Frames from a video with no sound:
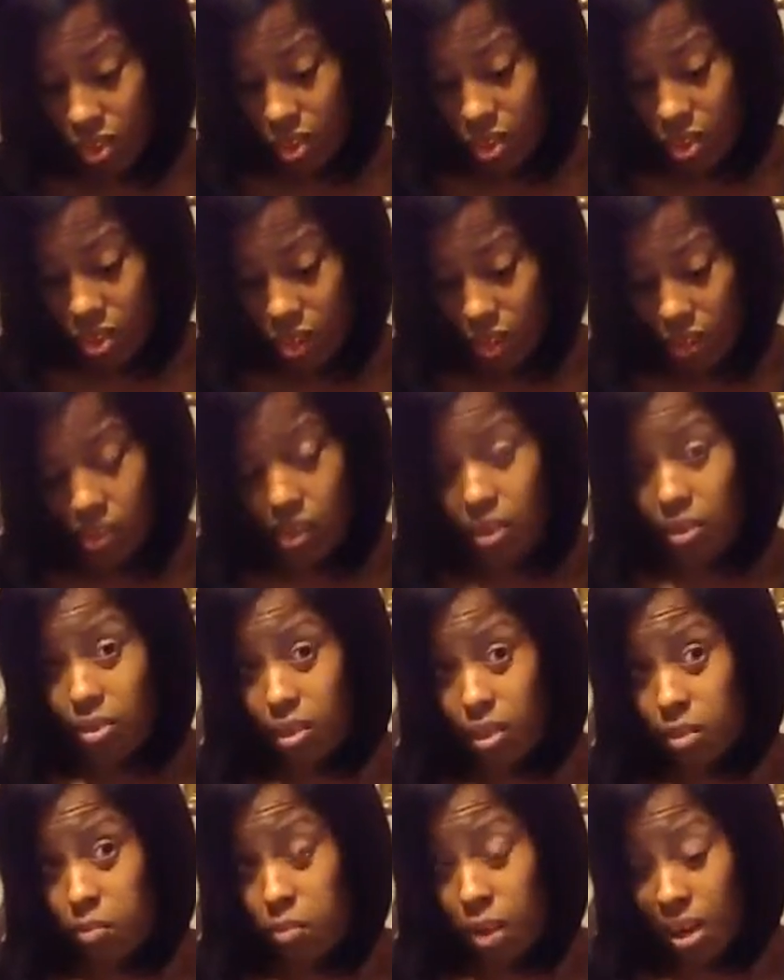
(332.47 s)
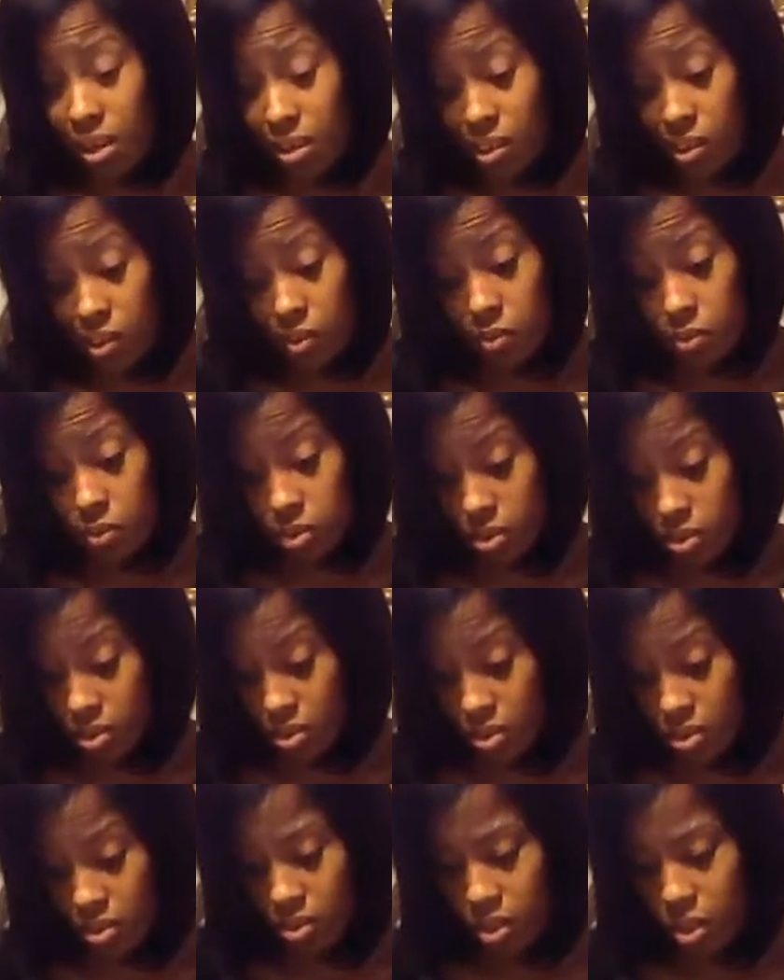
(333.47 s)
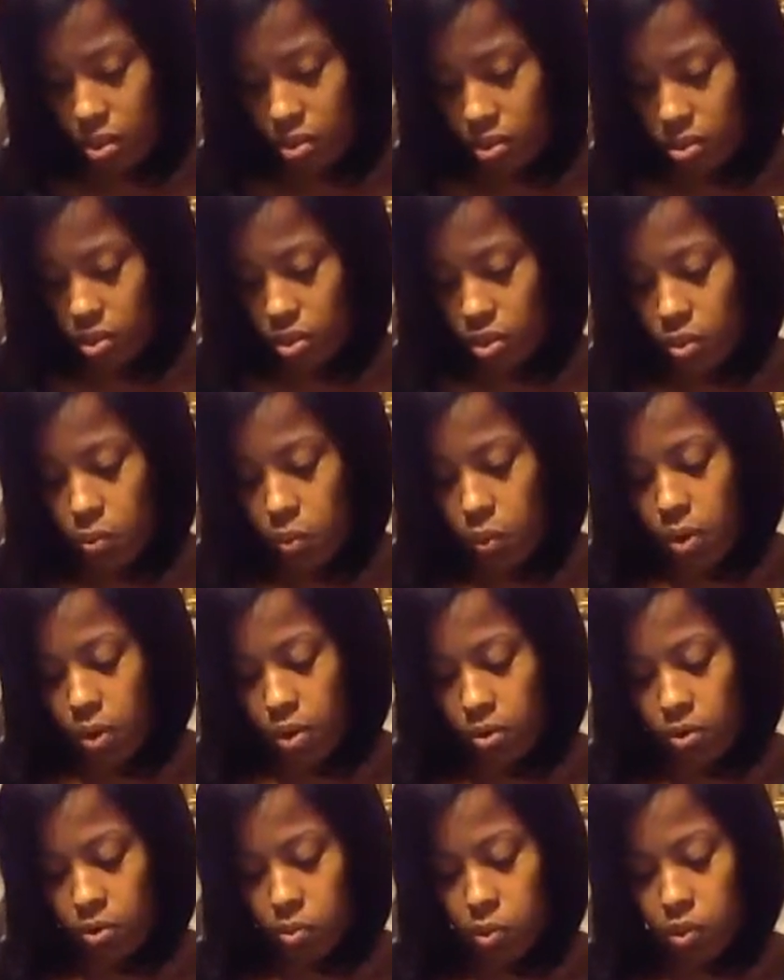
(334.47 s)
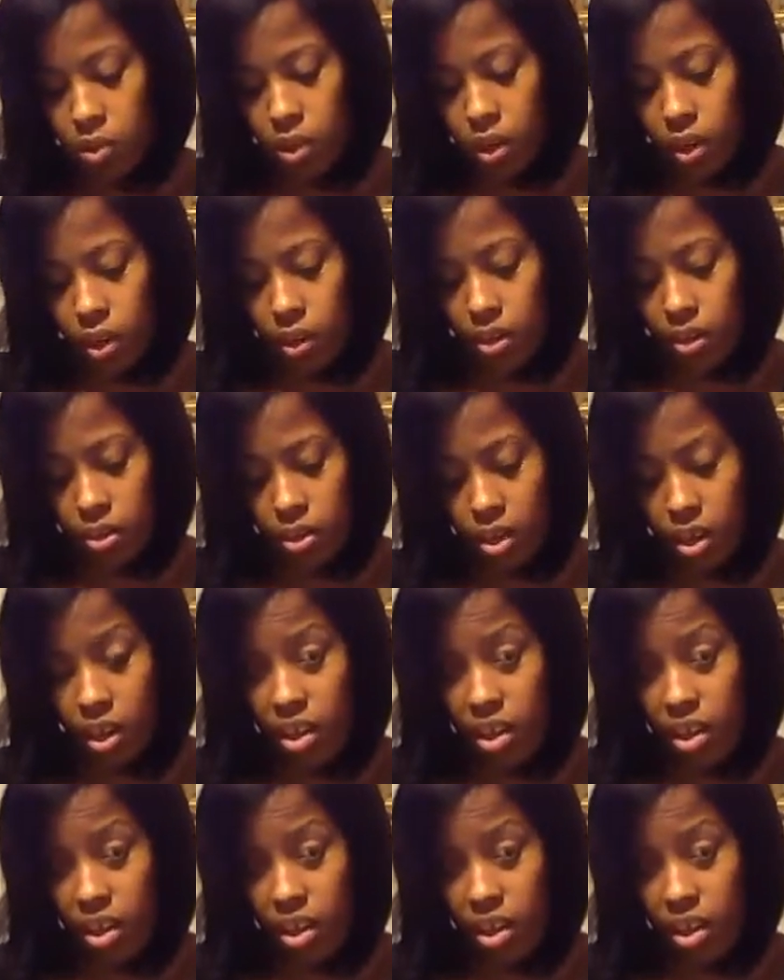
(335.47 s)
And like y'all said, body language is also a part of communicating.